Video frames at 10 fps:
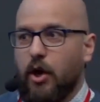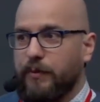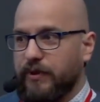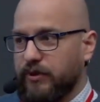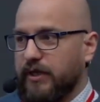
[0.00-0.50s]

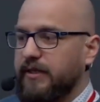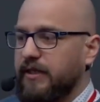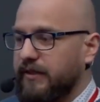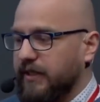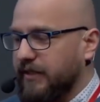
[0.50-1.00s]

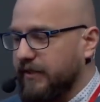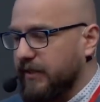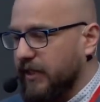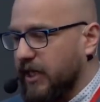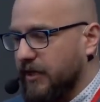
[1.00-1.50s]
opinionated and
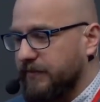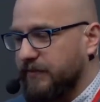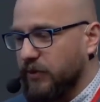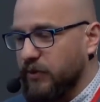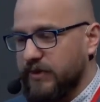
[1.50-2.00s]

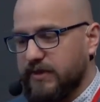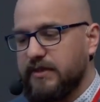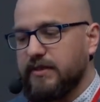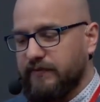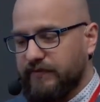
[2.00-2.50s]

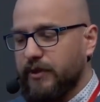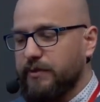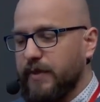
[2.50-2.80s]
uses very